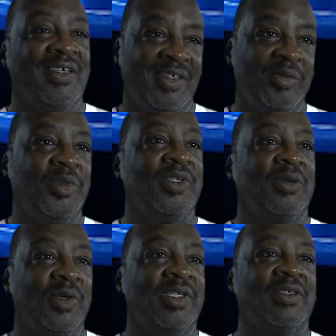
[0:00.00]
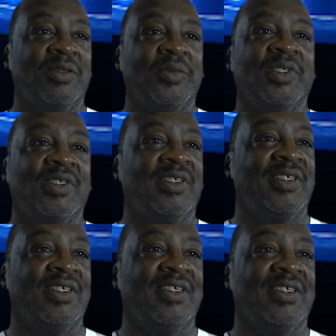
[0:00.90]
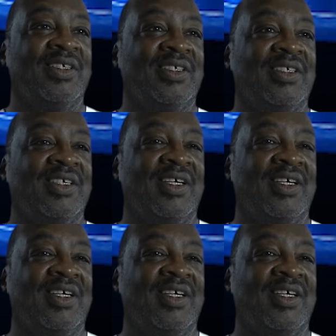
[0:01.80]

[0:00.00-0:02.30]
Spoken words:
he'd be there waiting on me. Yeah.